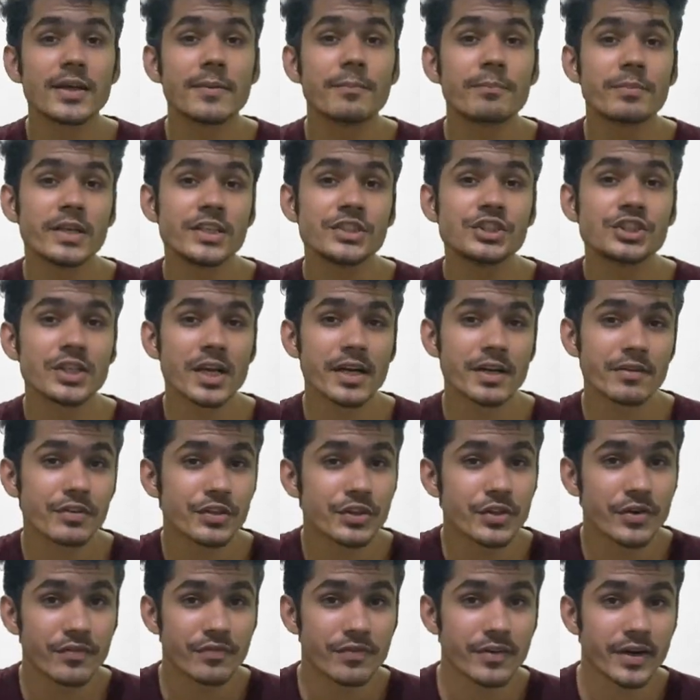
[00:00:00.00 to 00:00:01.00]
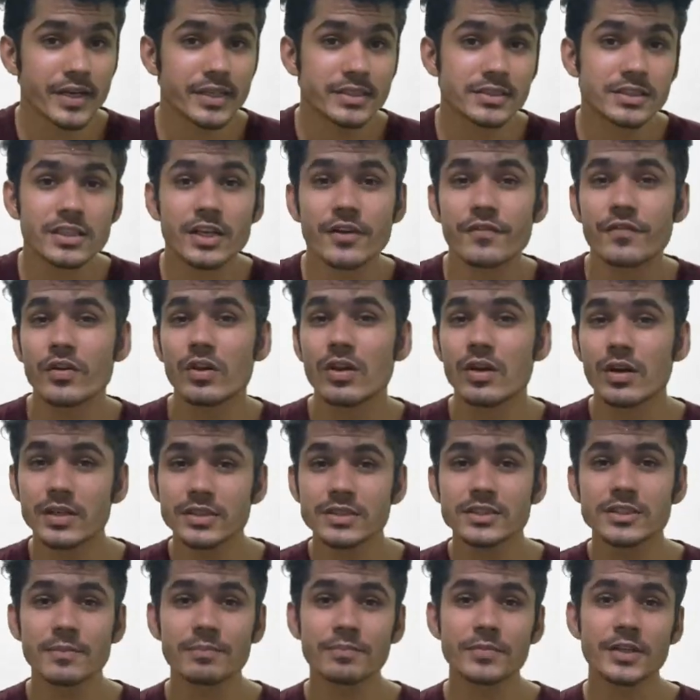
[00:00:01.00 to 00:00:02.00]
please share it with your friends. If you learn
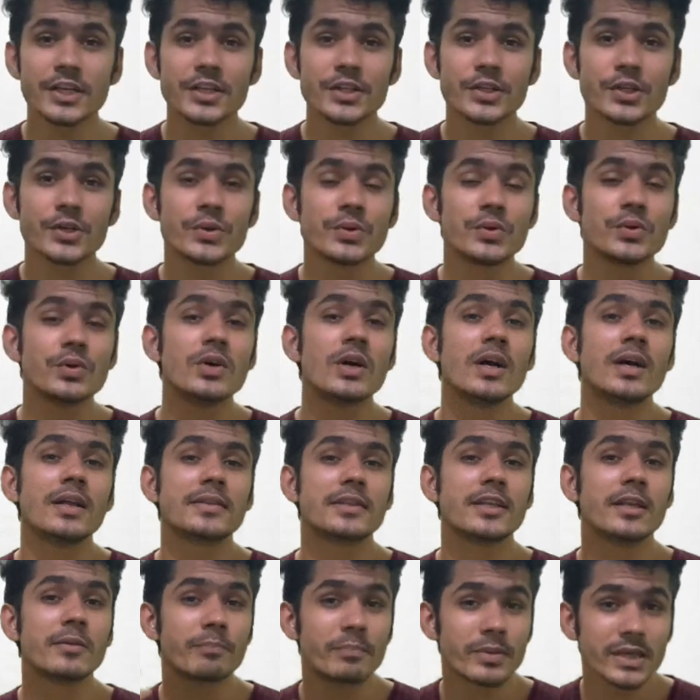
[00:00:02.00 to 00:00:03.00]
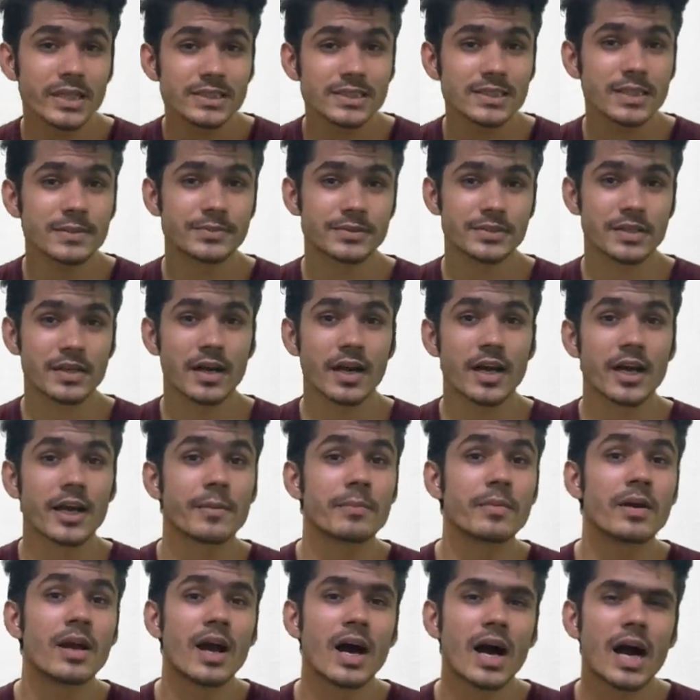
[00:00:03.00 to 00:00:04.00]
something new, then please subscribe.
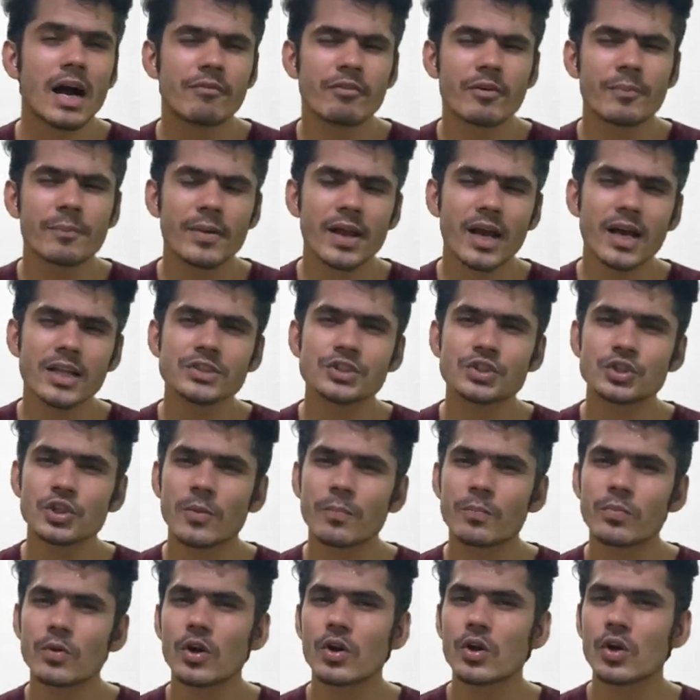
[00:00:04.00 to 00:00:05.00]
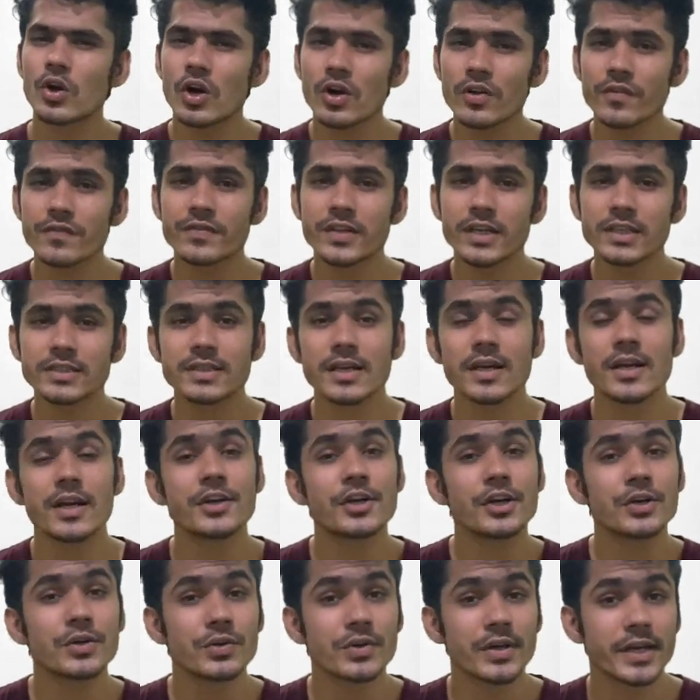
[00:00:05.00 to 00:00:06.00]
I have plans to upload a lot of things related
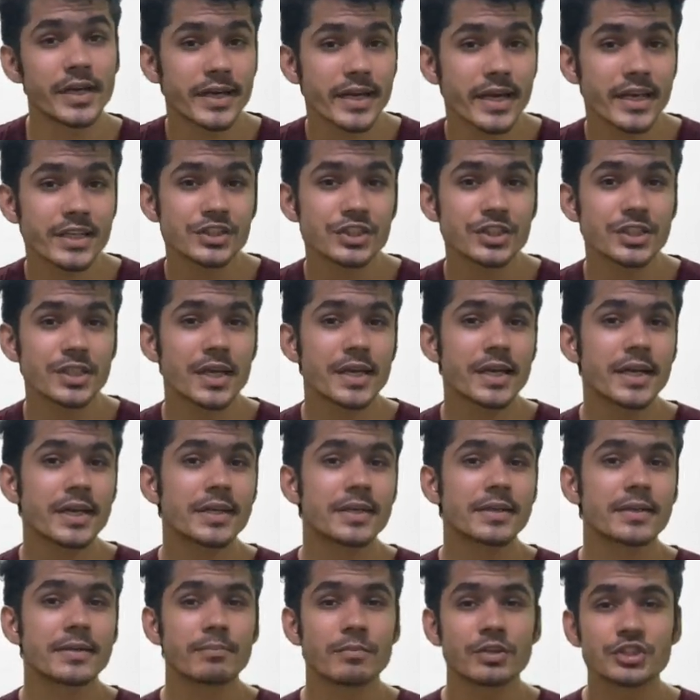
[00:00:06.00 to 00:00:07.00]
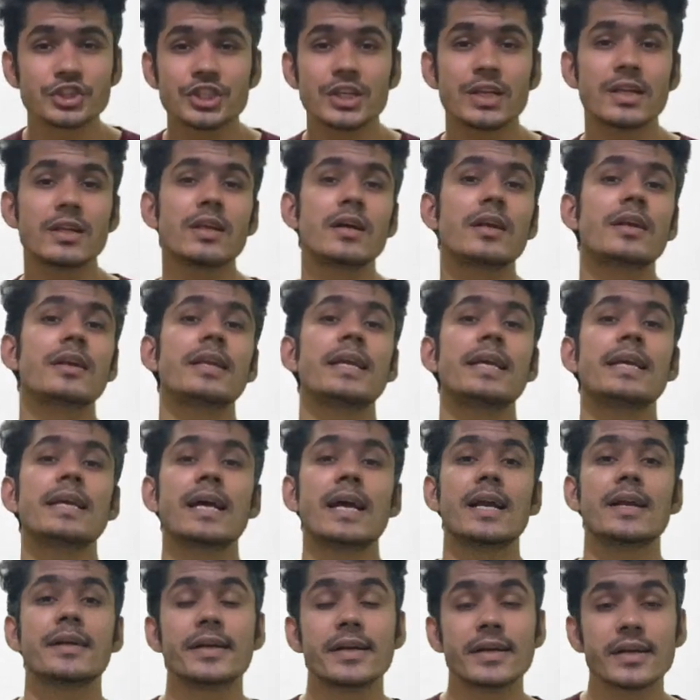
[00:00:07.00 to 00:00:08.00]
to data engineering, machine learning,
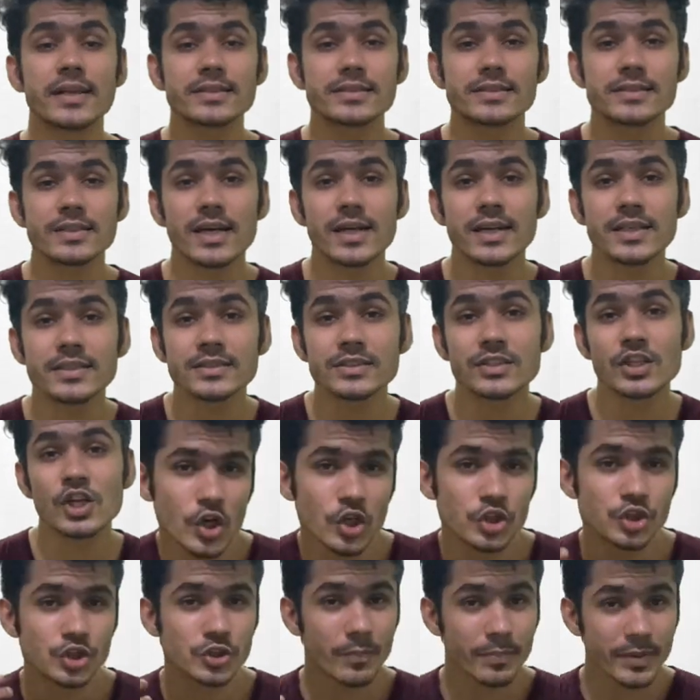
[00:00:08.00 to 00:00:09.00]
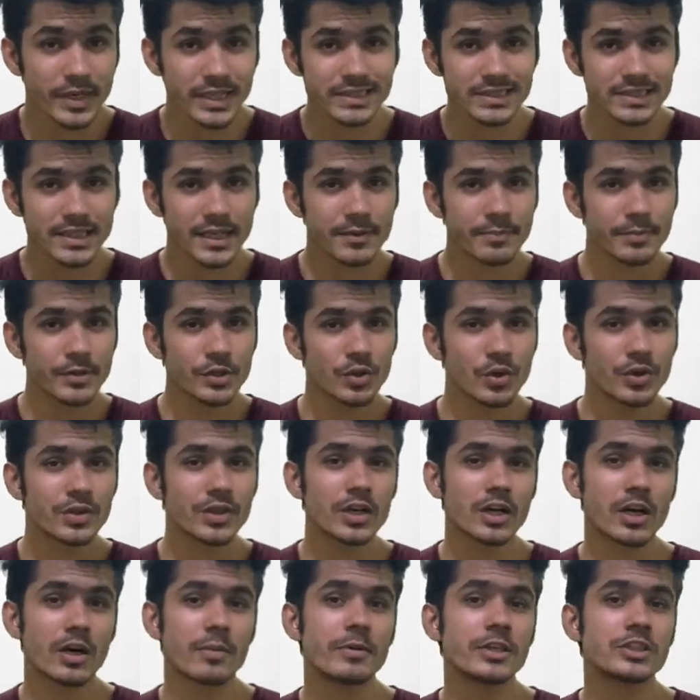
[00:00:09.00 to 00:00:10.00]
and data science. So please let me know in the
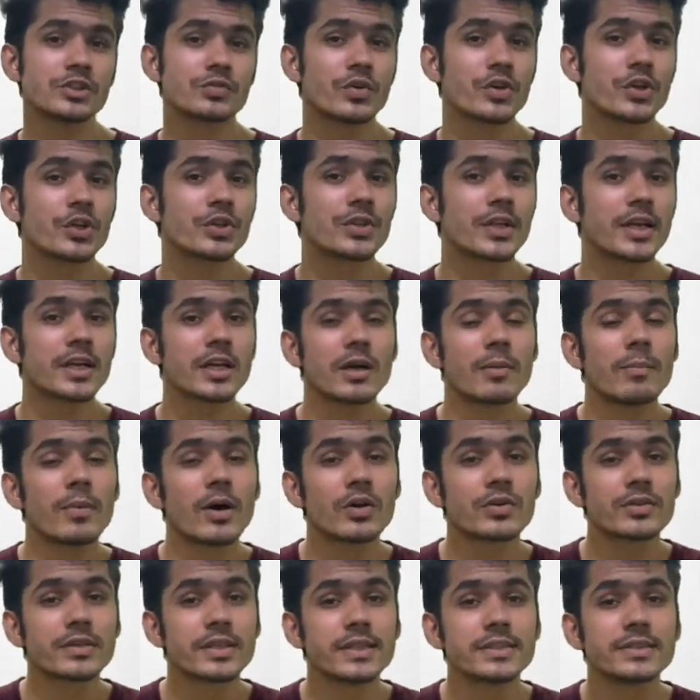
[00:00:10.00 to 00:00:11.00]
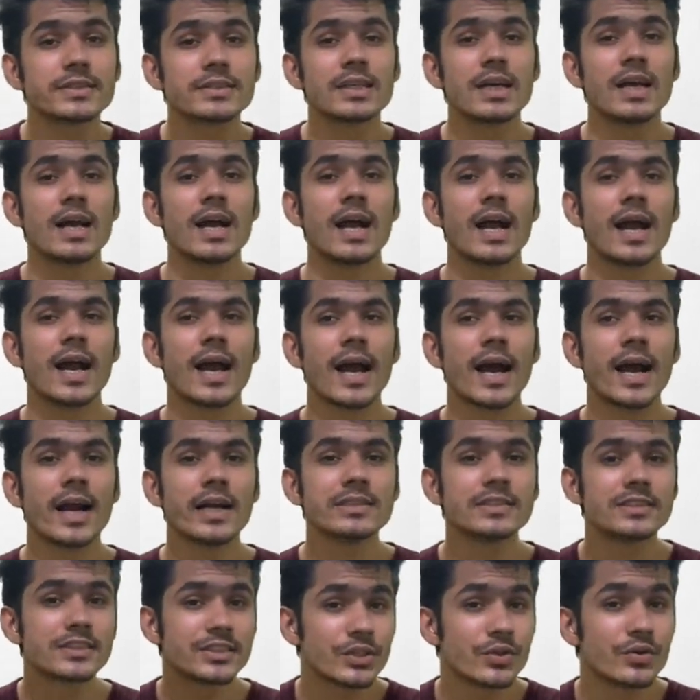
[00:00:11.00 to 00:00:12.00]
comments what you think about this, and
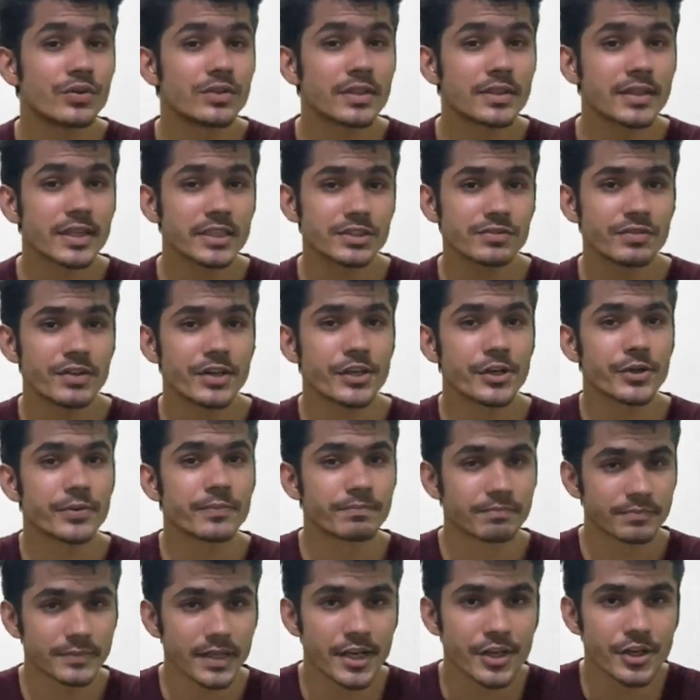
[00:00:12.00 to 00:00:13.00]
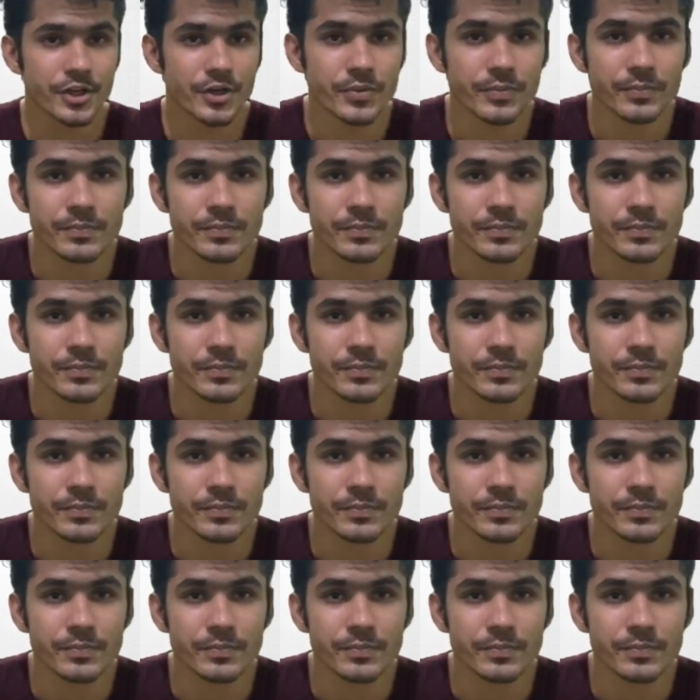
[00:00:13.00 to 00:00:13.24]
see you in the next video. Thank you.